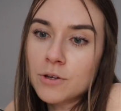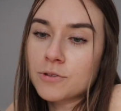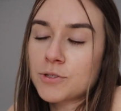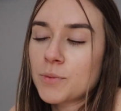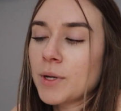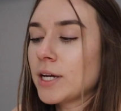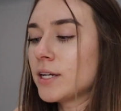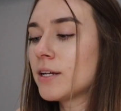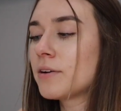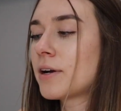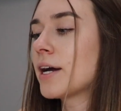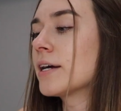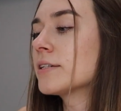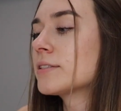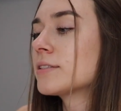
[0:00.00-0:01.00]
Oh, sweet.
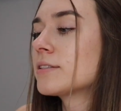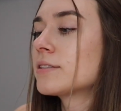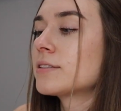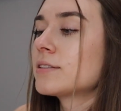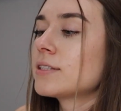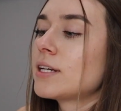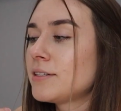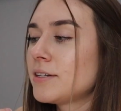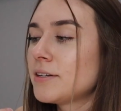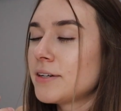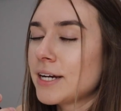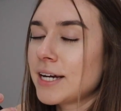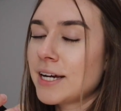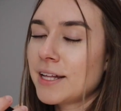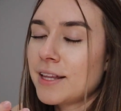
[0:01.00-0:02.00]
Okay. All
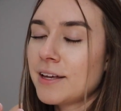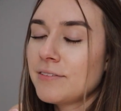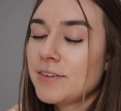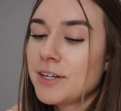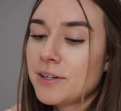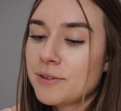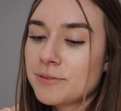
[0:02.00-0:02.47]
right. I love you.